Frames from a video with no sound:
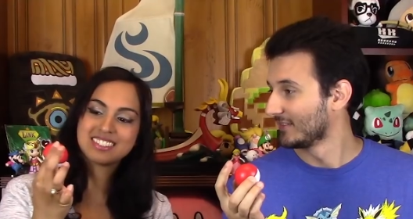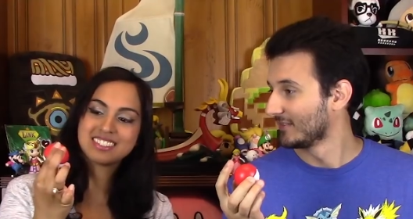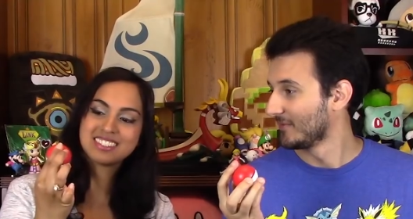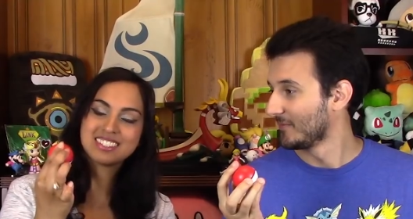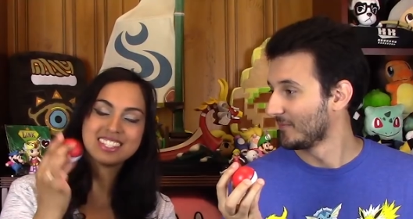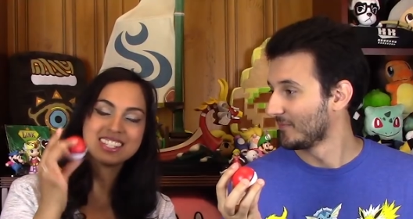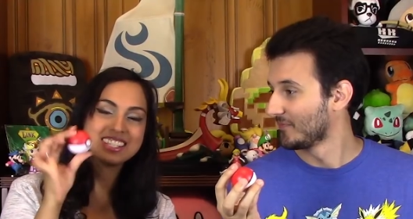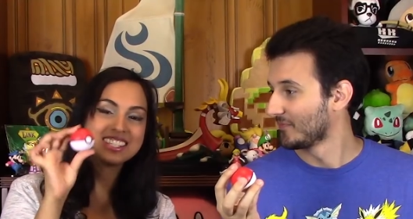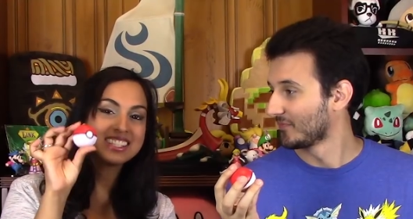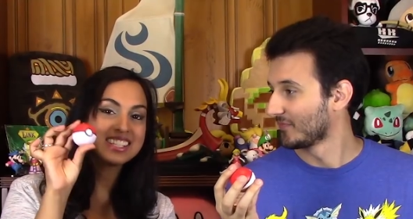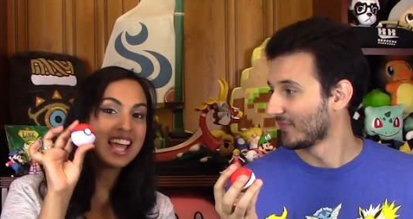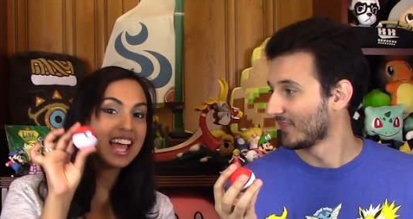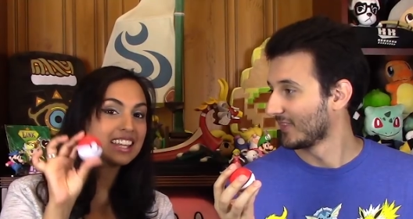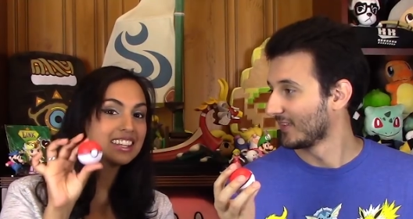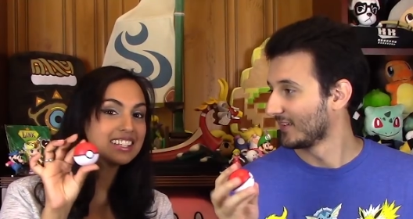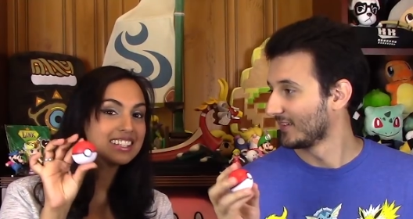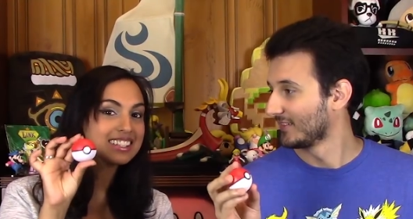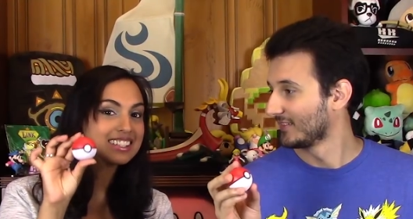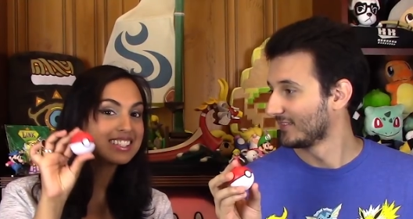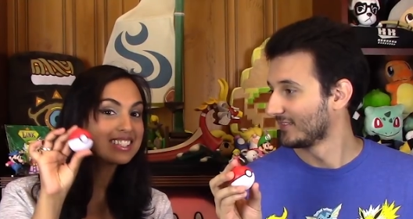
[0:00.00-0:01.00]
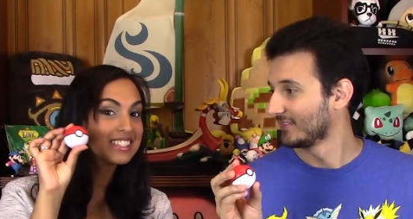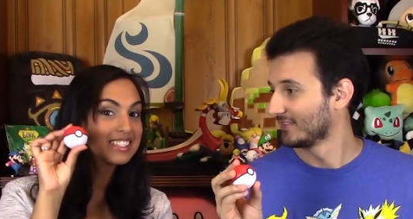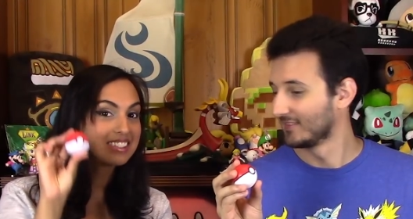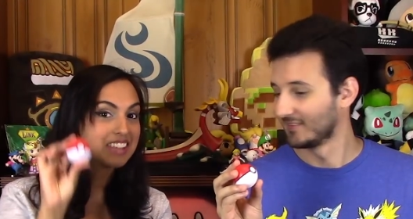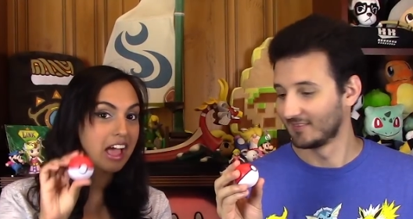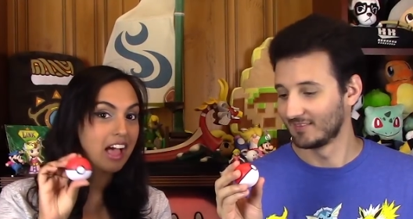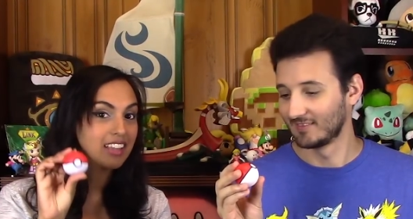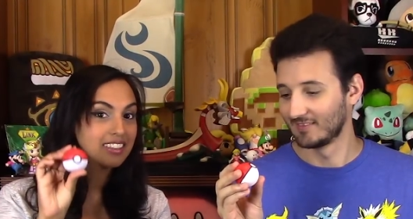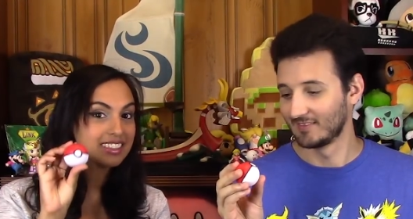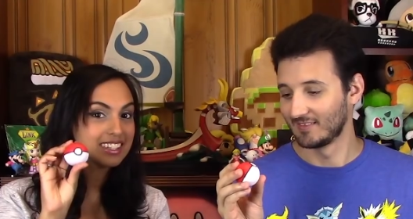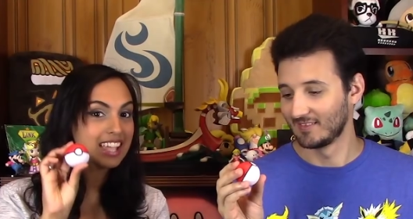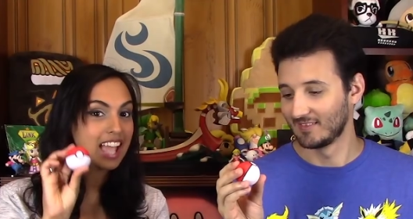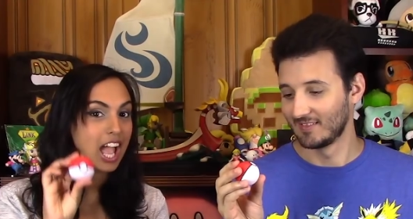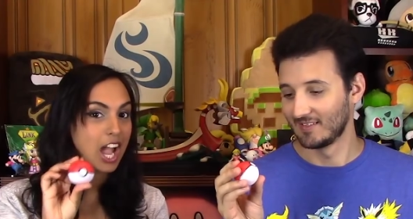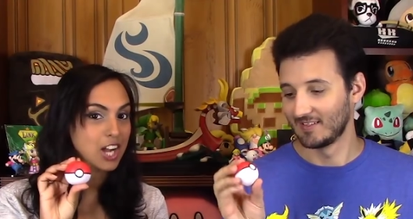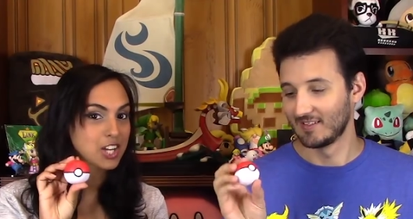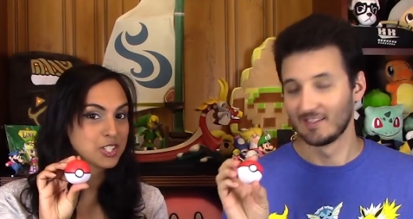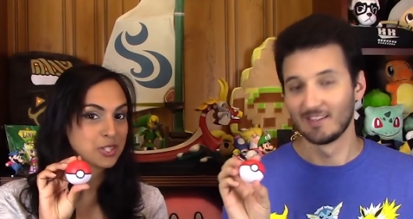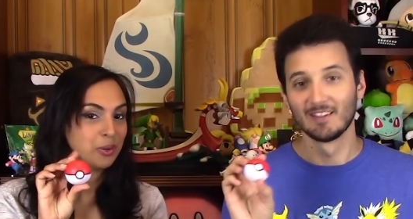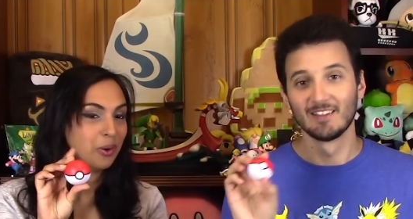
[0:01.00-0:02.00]
Speaker 1: this, sadly, this is not the
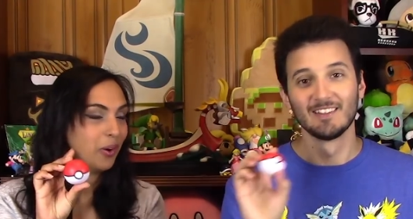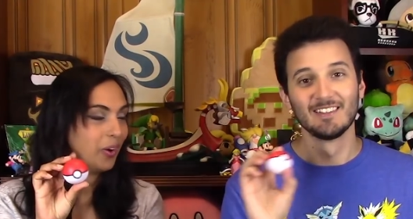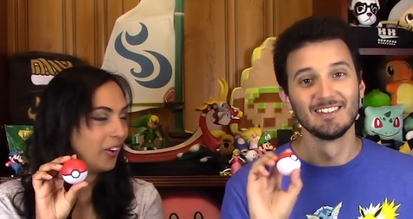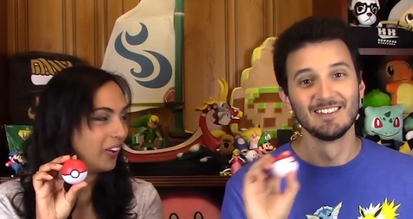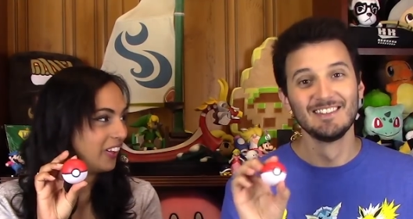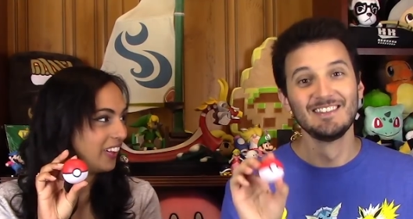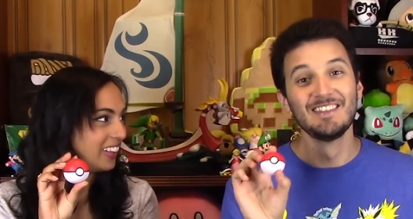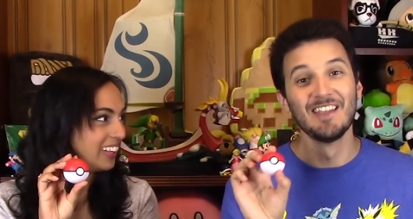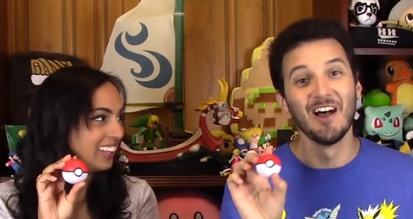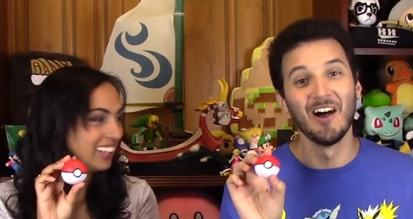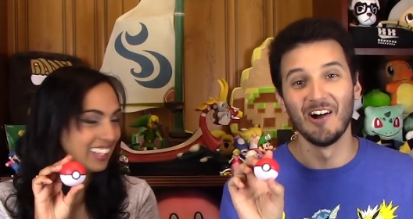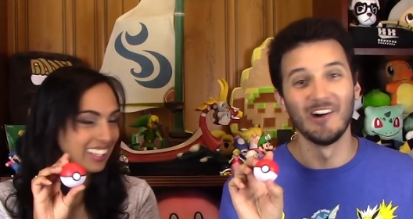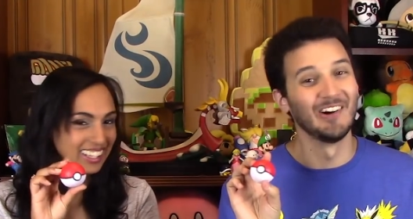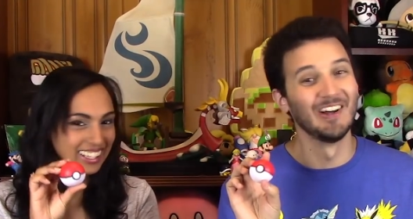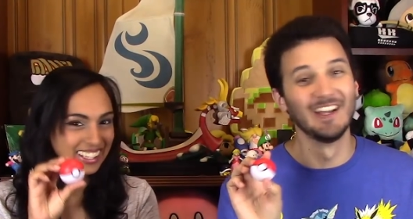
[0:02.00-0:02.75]
actual. No.